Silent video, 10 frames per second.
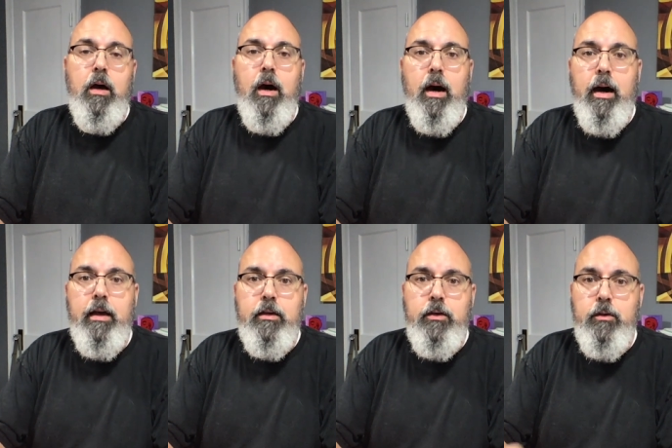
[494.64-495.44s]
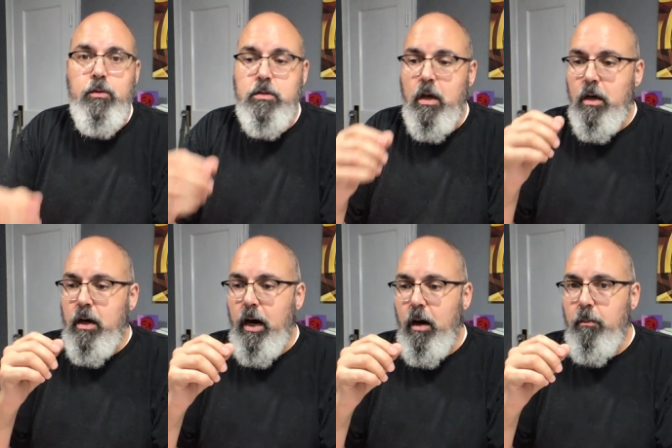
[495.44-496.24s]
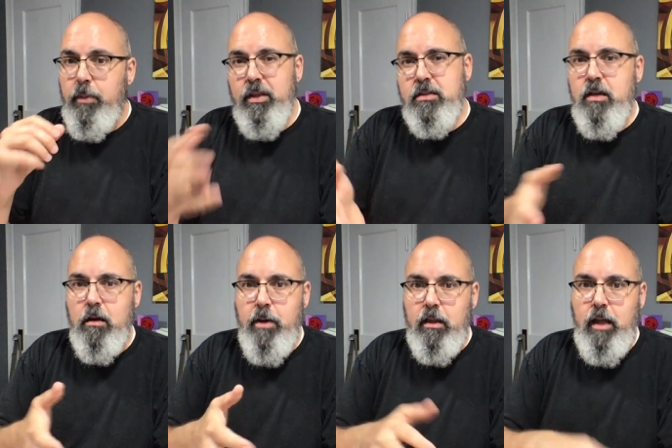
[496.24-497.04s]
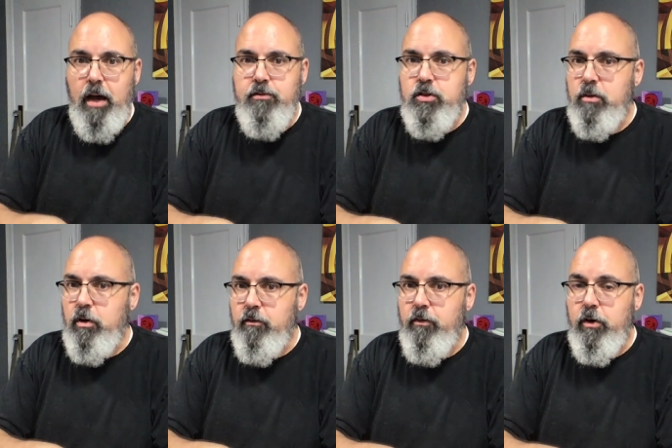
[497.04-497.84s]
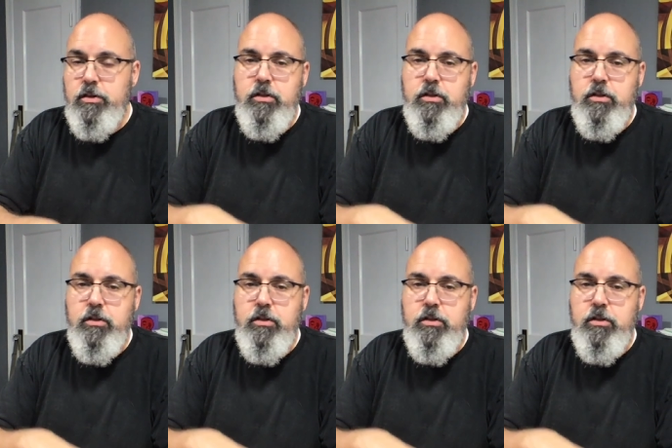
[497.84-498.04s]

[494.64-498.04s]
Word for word: I use. Um, but let's talk about live streaming first.